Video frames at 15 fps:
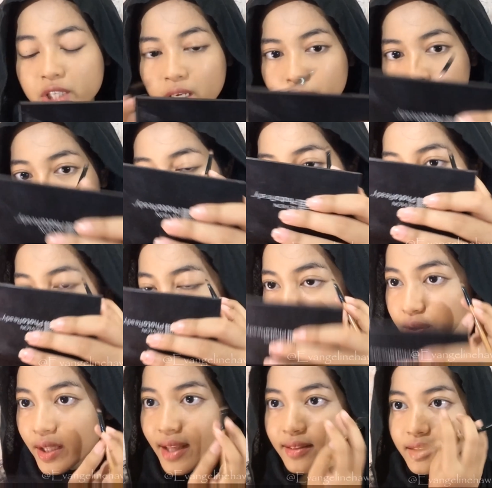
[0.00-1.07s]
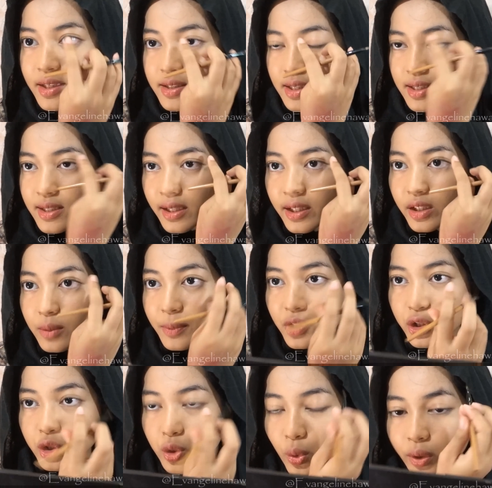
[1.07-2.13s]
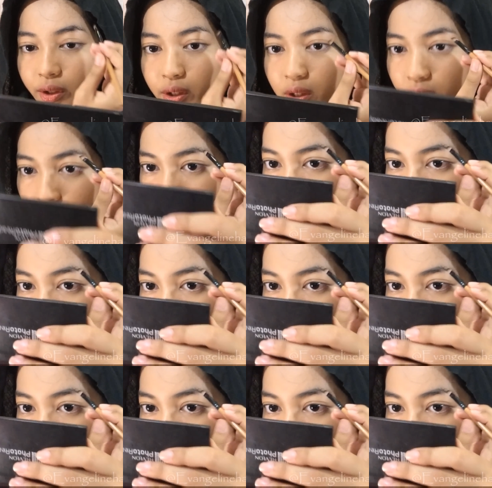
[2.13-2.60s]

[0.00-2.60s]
shape, I know that this is a little bit shorter.